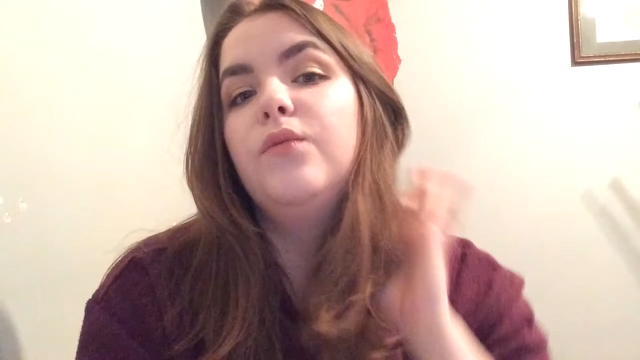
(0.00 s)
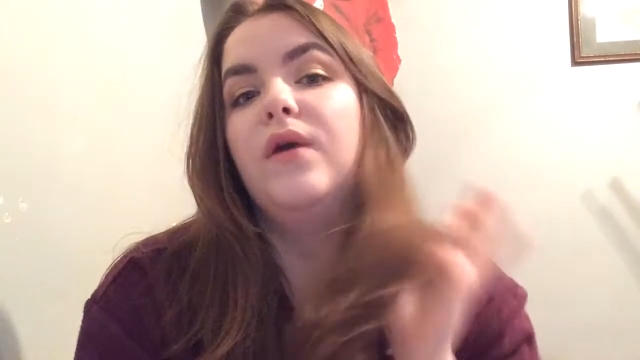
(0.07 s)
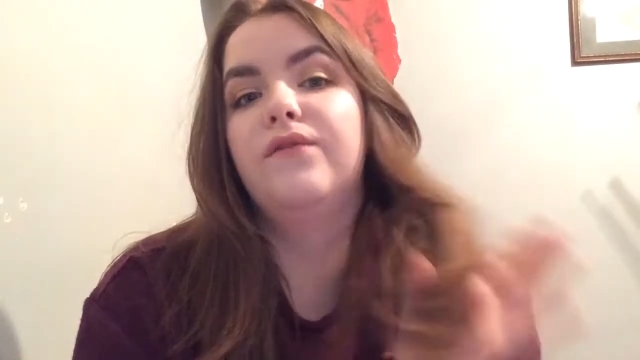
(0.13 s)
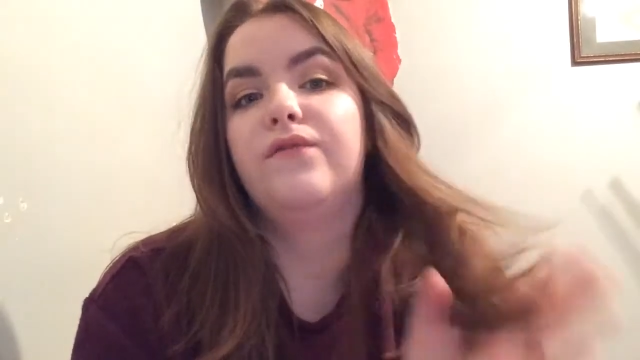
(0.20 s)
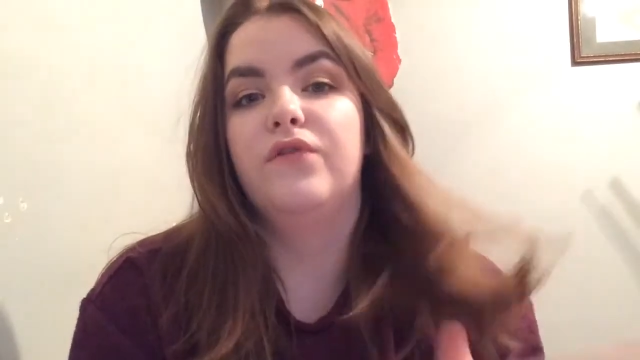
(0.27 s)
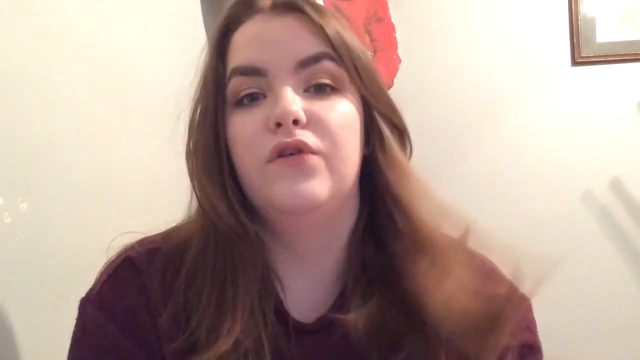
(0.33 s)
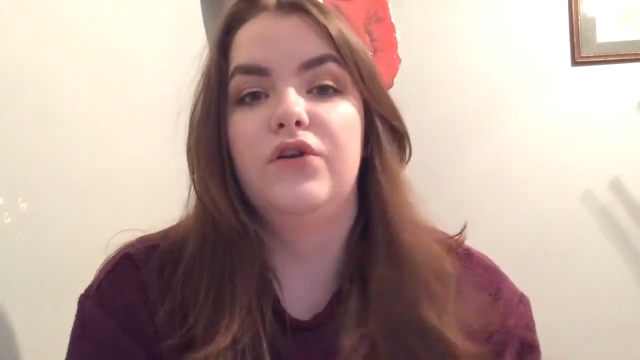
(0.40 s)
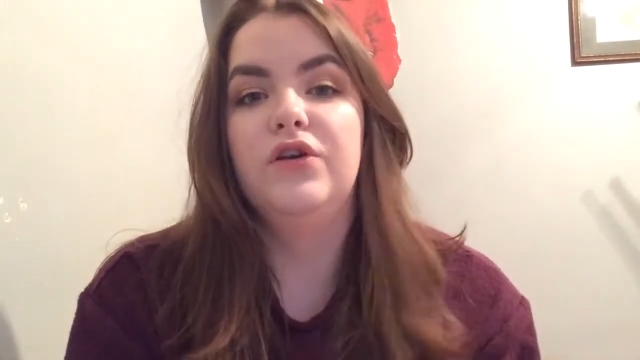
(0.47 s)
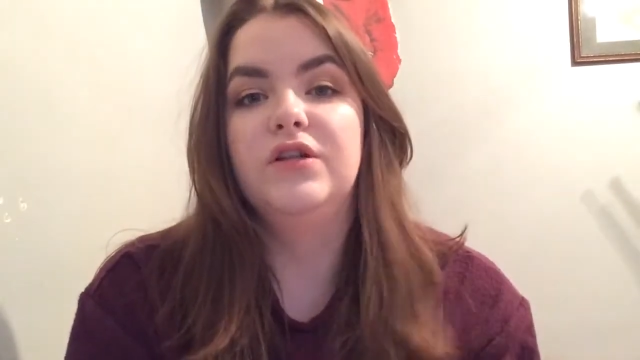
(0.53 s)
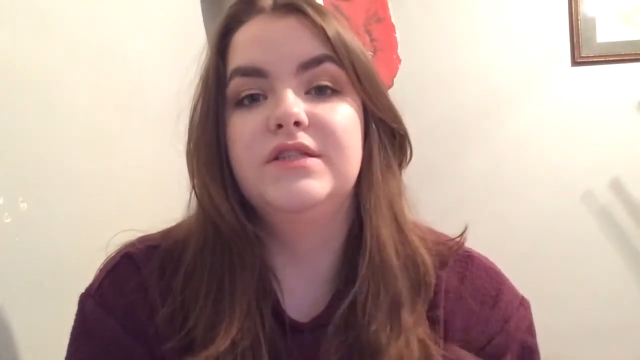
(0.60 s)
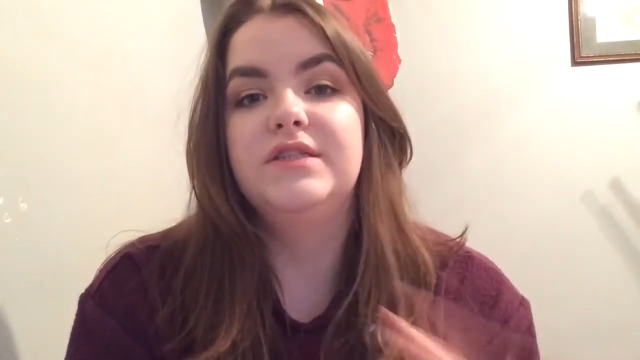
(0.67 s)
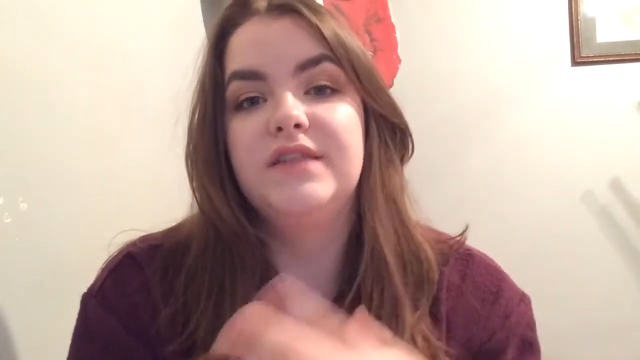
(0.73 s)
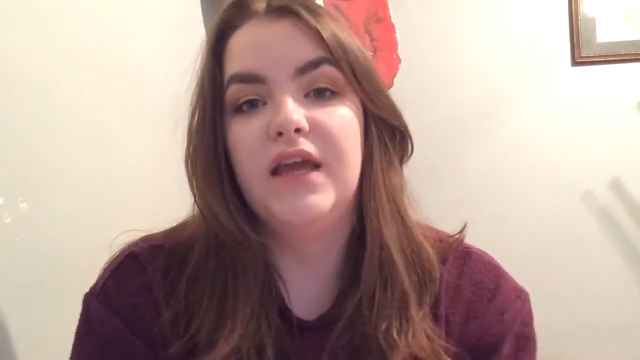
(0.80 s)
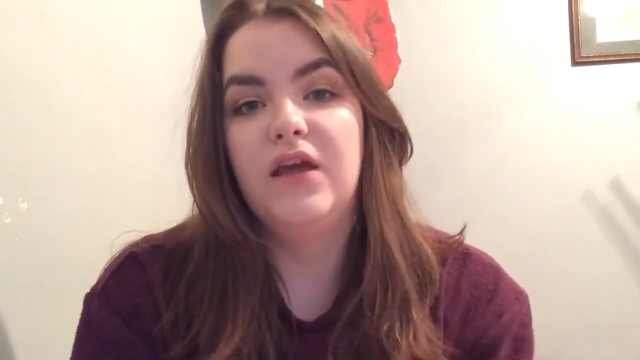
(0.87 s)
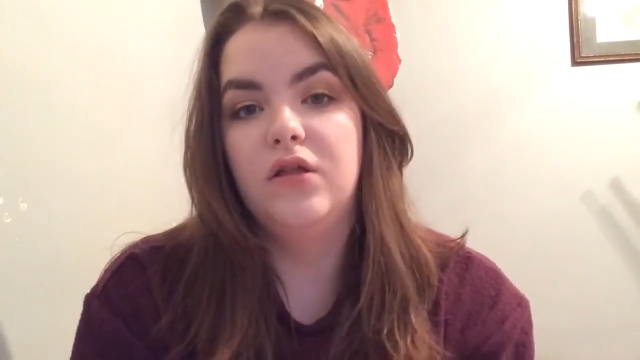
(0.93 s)
wait for a good
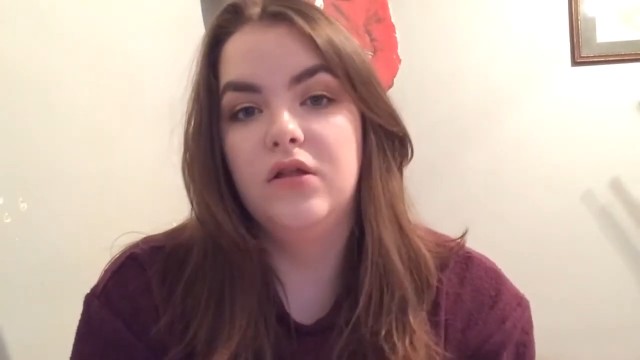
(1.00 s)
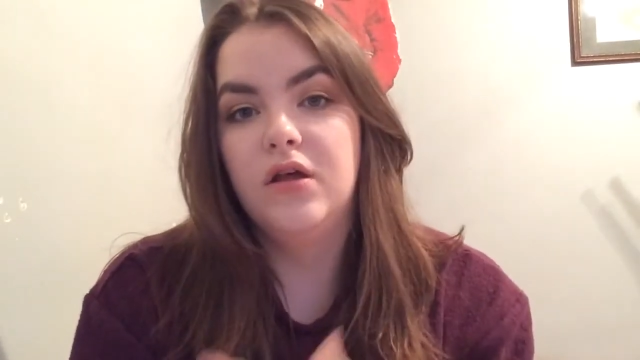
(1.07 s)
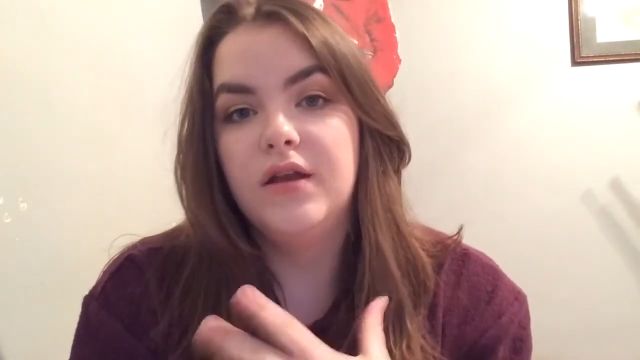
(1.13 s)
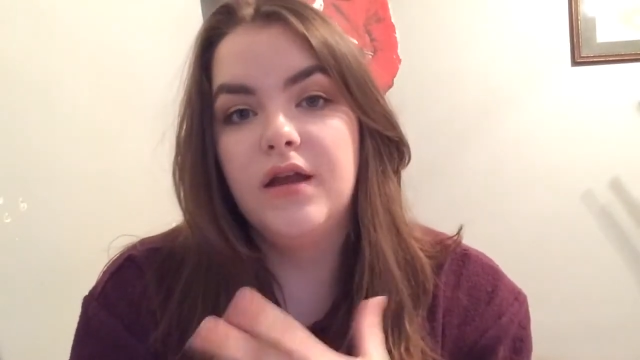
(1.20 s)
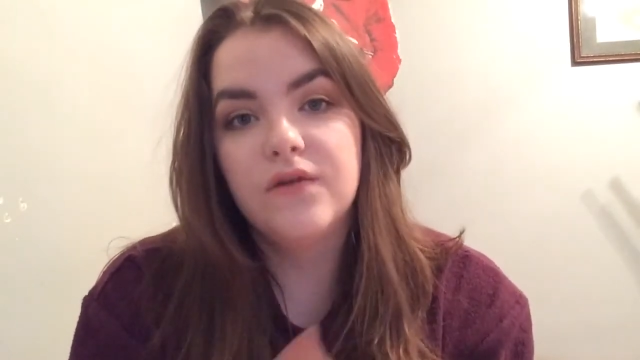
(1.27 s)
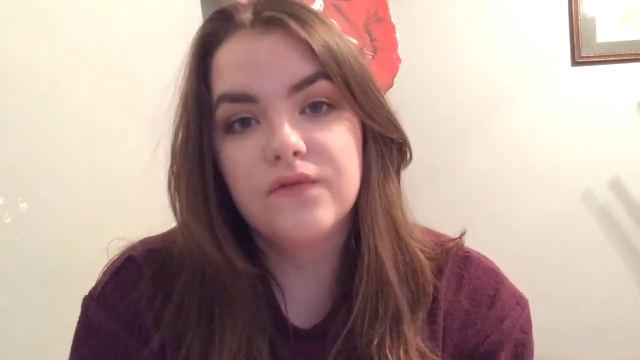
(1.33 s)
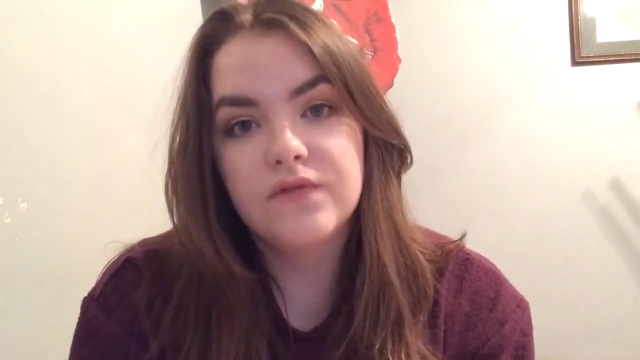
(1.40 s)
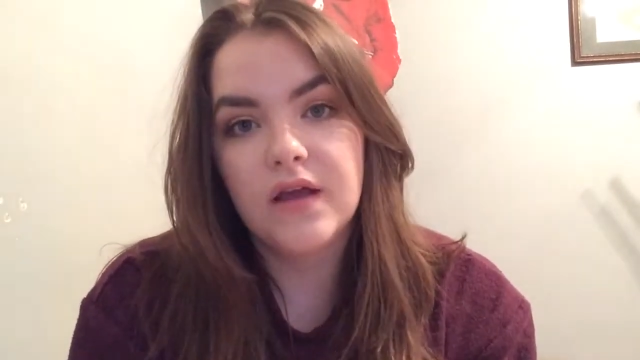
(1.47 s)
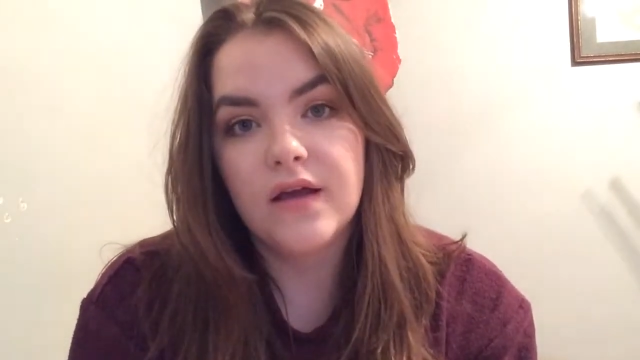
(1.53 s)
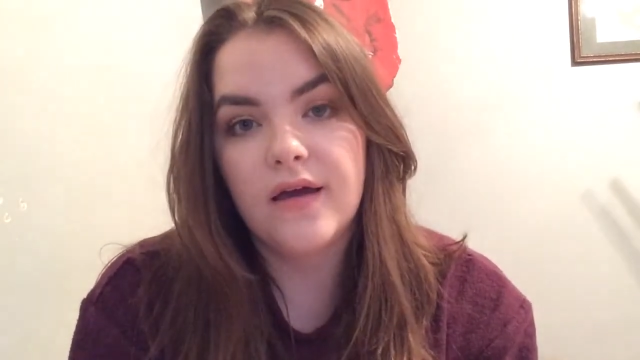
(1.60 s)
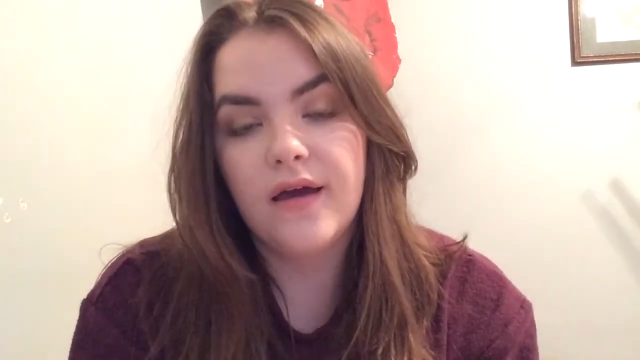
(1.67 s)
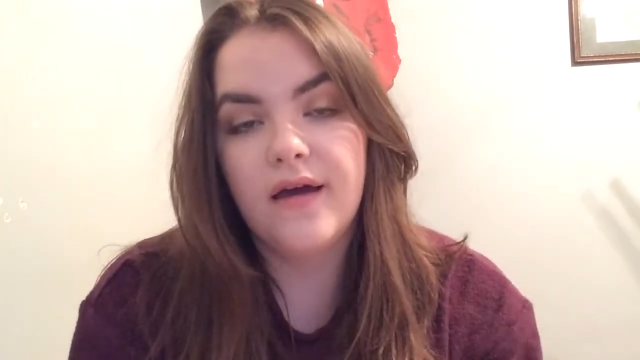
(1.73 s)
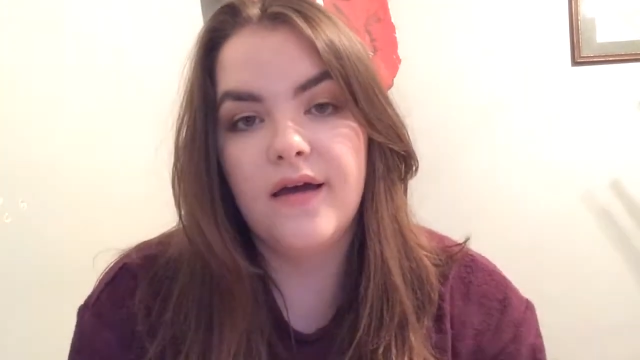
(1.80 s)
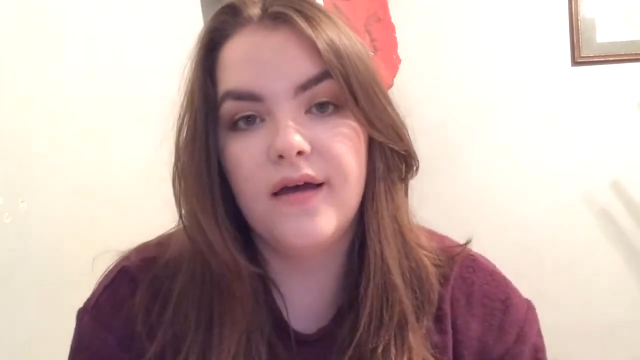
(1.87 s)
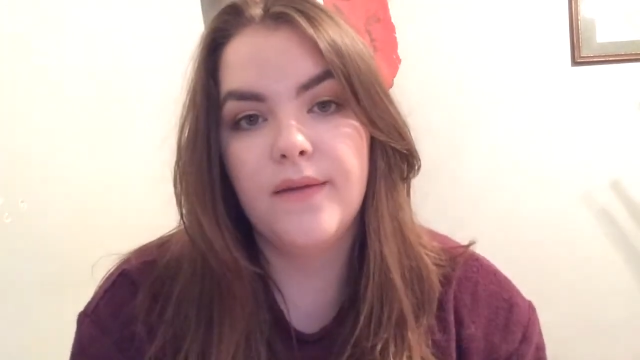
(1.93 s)
sale on
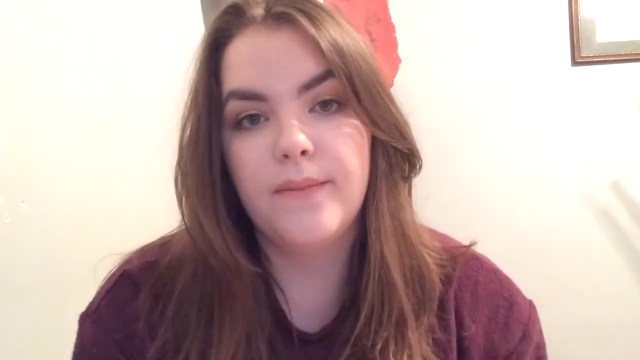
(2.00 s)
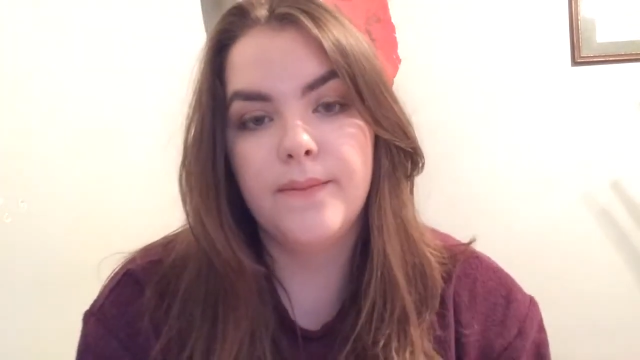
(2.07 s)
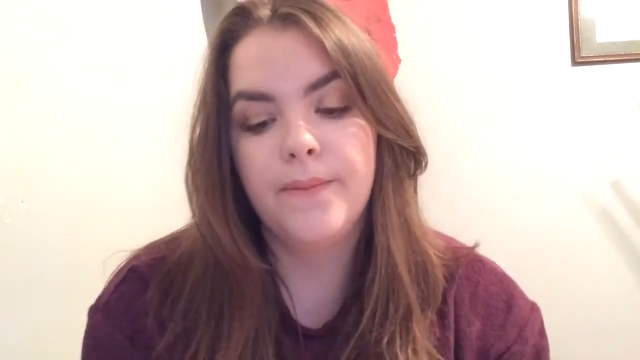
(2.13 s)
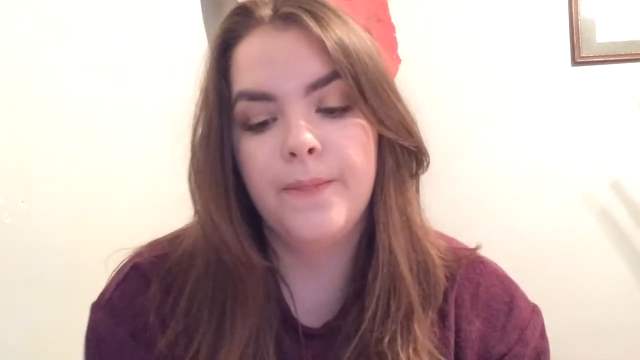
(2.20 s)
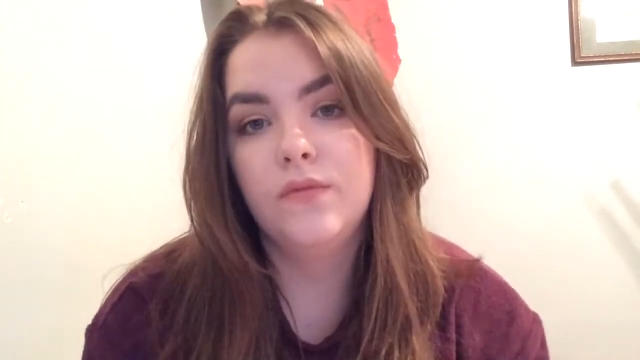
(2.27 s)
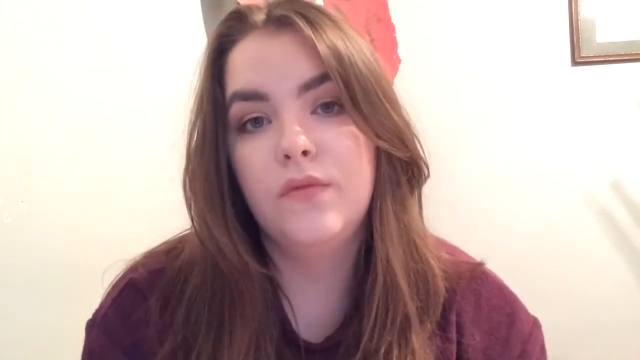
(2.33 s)
elf.com.